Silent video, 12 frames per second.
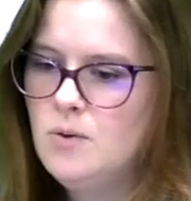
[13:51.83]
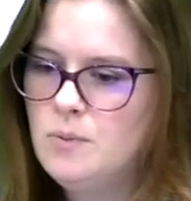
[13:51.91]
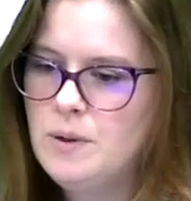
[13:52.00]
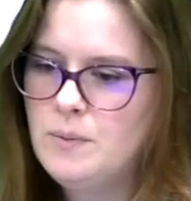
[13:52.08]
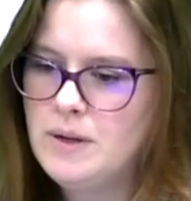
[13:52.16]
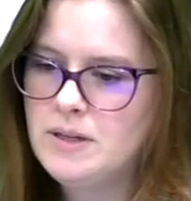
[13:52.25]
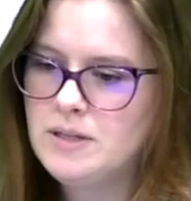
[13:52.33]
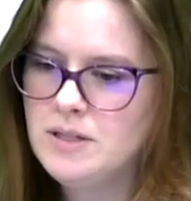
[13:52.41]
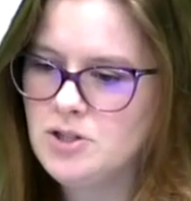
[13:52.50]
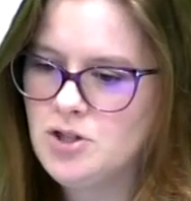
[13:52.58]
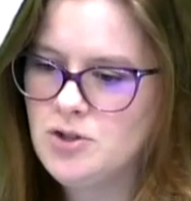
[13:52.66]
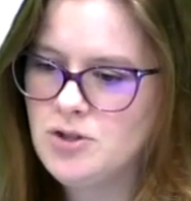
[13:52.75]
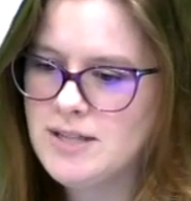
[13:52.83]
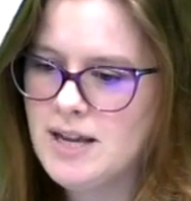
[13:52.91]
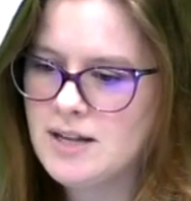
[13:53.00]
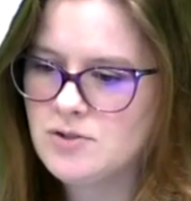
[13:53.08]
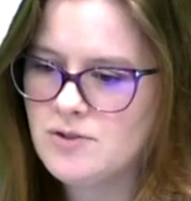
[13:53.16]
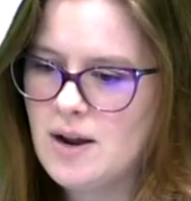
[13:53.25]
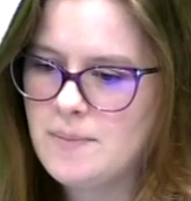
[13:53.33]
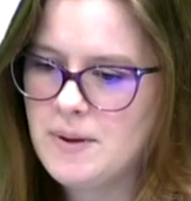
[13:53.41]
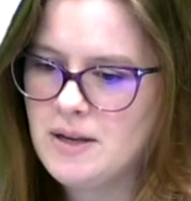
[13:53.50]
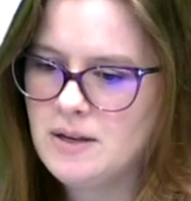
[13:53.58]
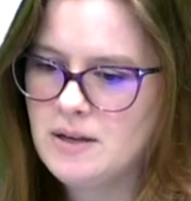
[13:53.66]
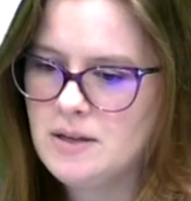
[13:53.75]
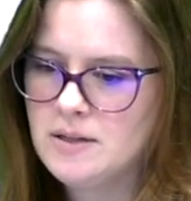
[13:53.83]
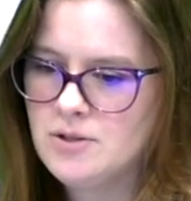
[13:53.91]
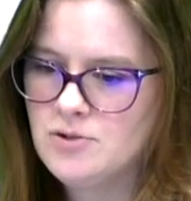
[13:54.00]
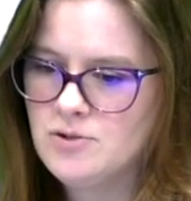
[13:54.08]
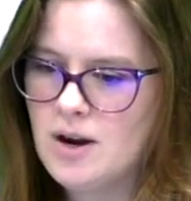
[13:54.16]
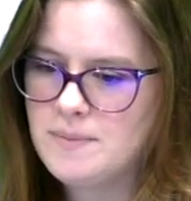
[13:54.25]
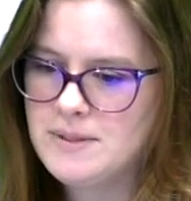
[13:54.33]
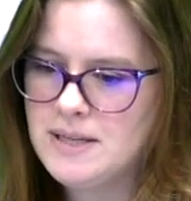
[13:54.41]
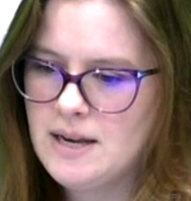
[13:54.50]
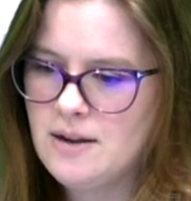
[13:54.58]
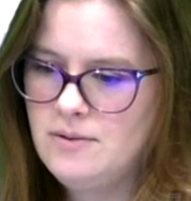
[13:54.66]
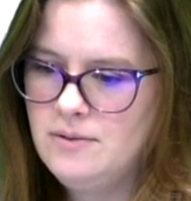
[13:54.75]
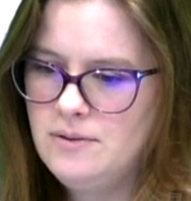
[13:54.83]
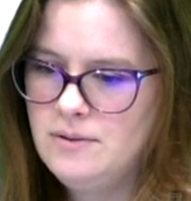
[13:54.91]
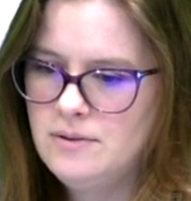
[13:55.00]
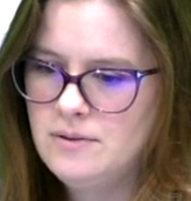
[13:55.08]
We want to choose text wrapping to drop down.